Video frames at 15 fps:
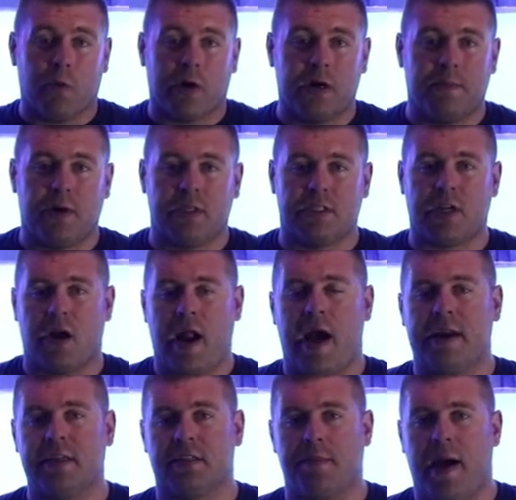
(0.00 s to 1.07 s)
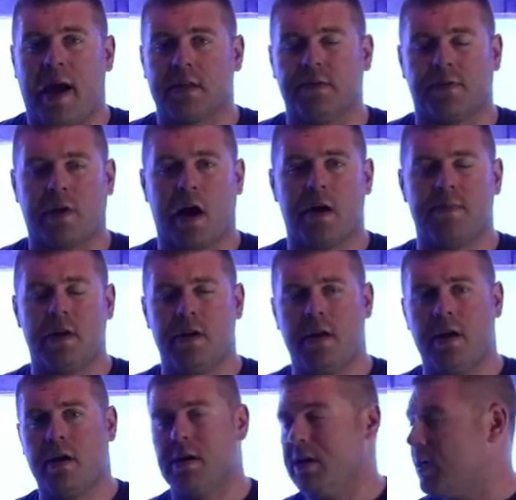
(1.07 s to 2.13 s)
we're going to start adding some active carbon in
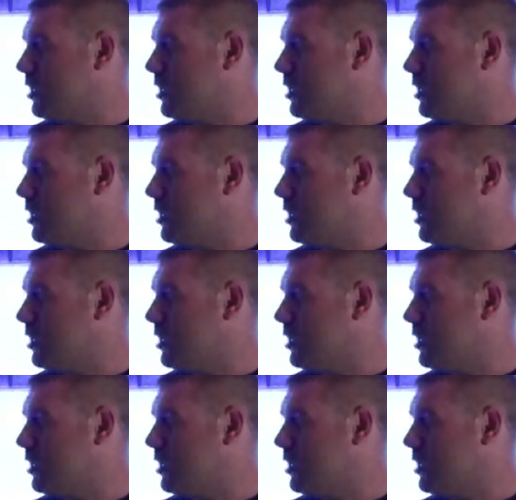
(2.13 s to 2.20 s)
here to